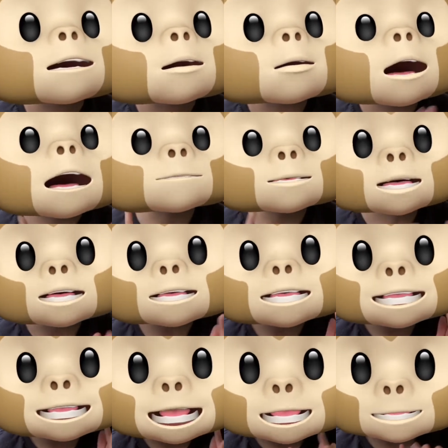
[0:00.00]
we have
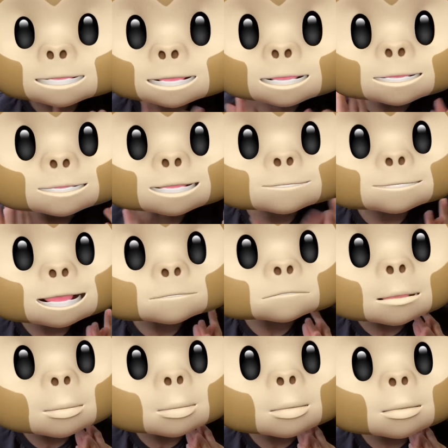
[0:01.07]
Colonel Sanders, Big
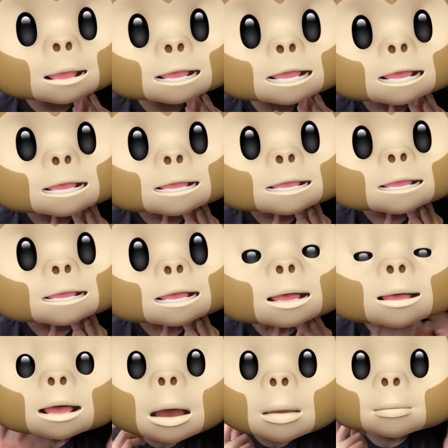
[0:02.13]
Boy.
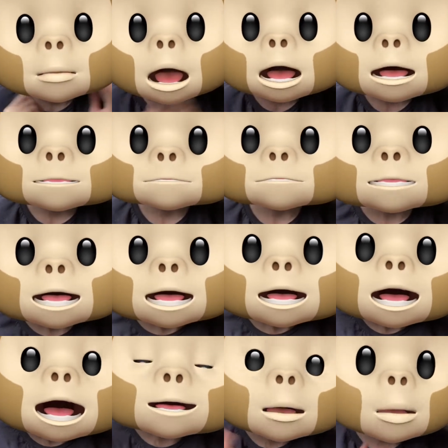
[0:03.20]
Oh, um,
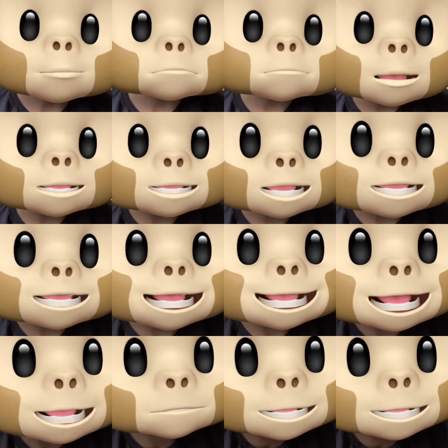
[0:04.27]
I hope Burger King, they